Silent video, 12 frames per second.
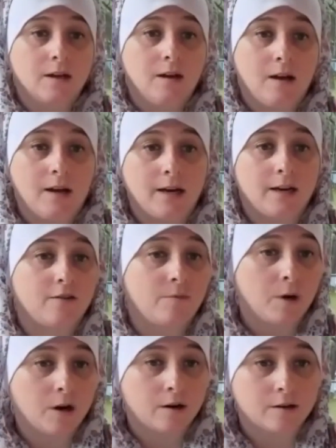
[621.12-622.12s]
And if
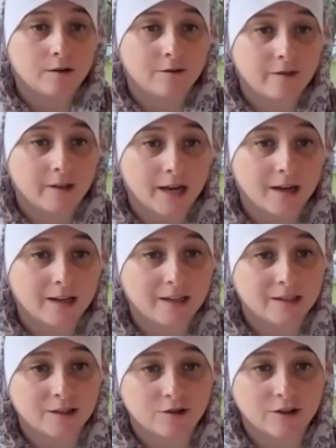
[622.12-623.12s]
part of that
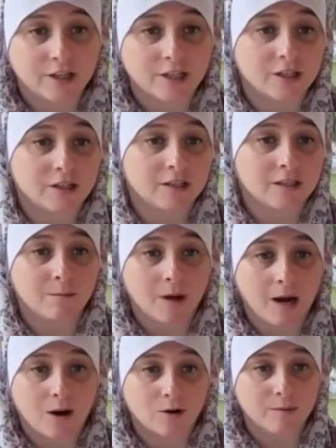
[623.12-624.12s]
integration is
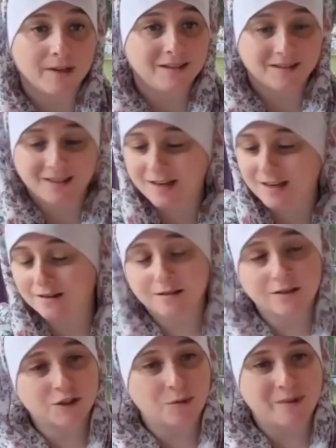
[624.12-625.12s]
empowerment, then
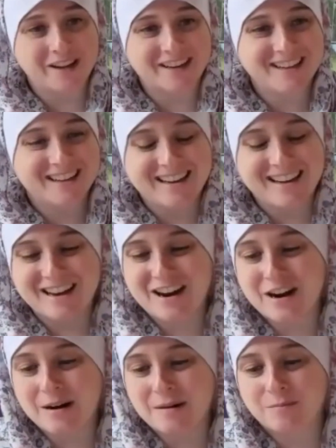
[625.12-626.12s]
so be it.
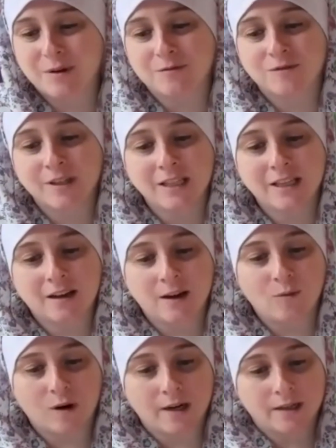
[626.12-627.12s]
But really, I want
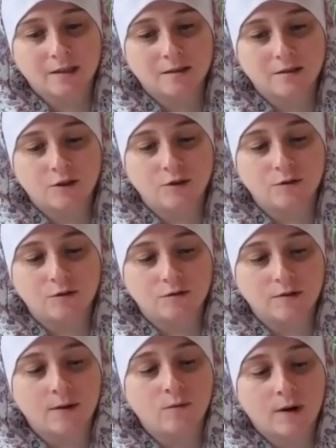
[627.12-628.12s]

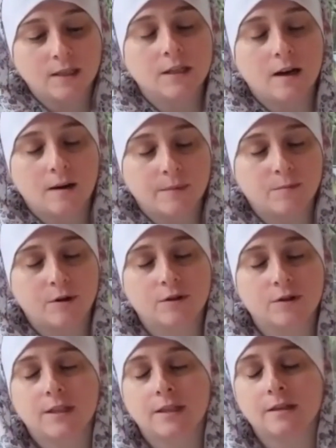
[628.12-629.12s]
to help the
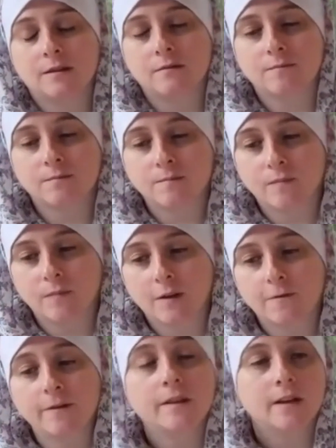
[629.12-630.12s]
person
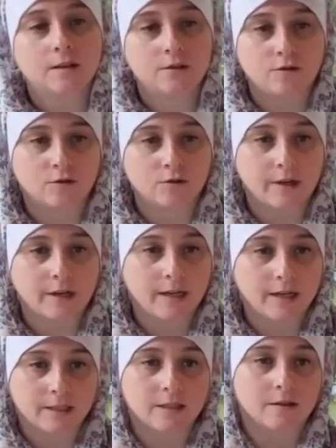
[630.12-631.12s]
fit that story
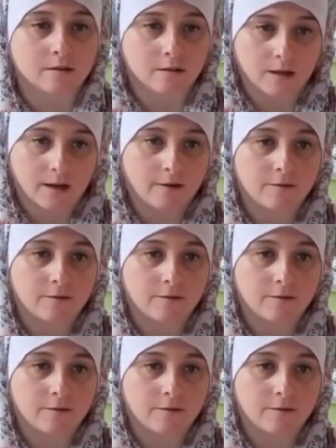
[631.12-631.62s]
into their life